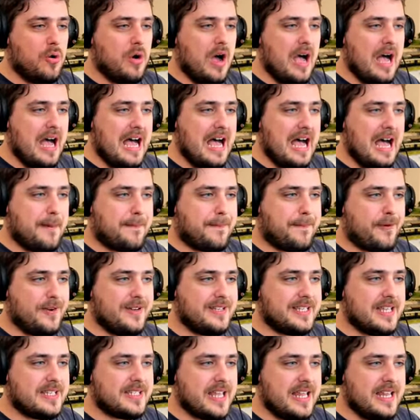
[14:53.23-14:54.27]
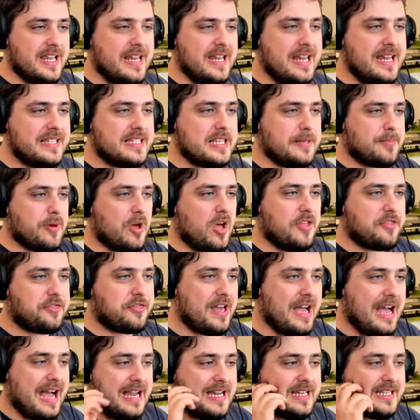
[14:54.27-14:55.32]
uh, Princess Elizabeth
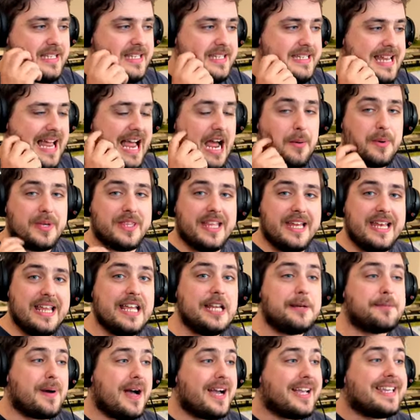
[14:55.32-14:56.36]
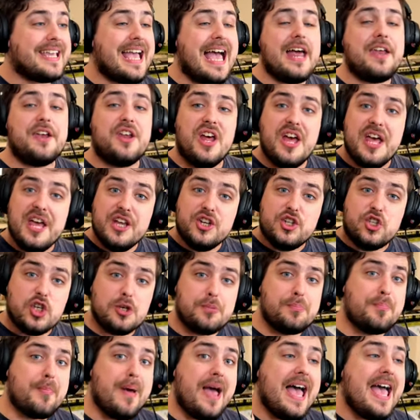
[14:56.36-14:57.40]
is now in the lead. But again, she
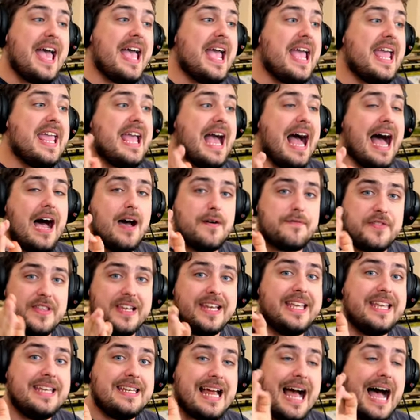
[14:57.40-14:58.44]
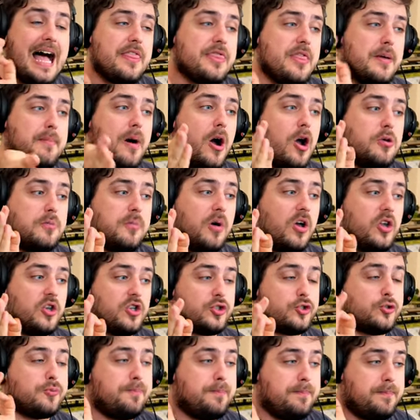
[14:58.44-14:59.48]
may have the lead at the
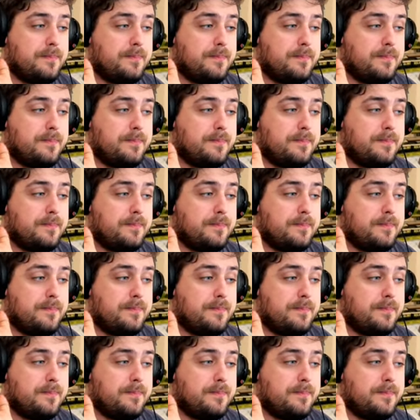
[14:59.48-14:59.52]
moment.